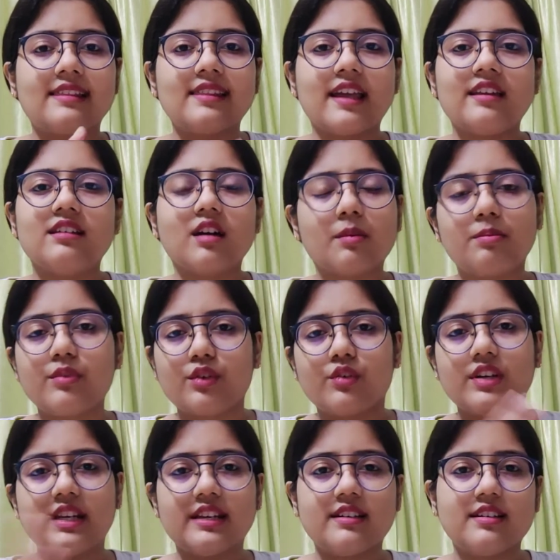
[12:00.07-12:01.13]
then
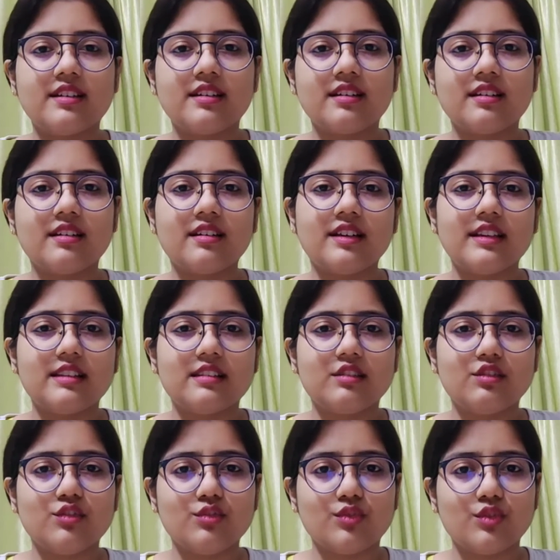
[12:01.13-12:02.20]
upload it in
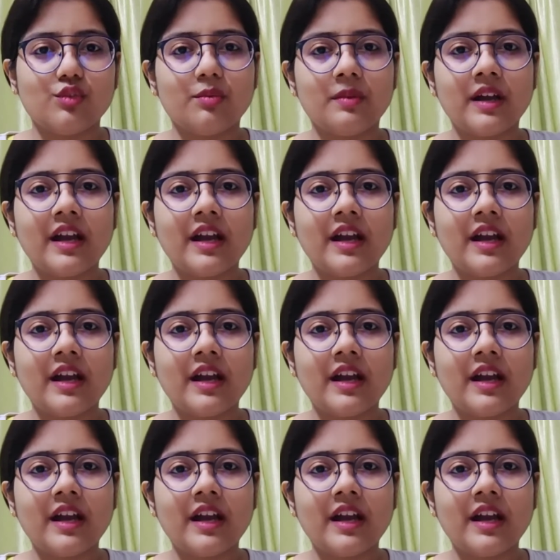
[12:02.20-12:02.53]
YouTube.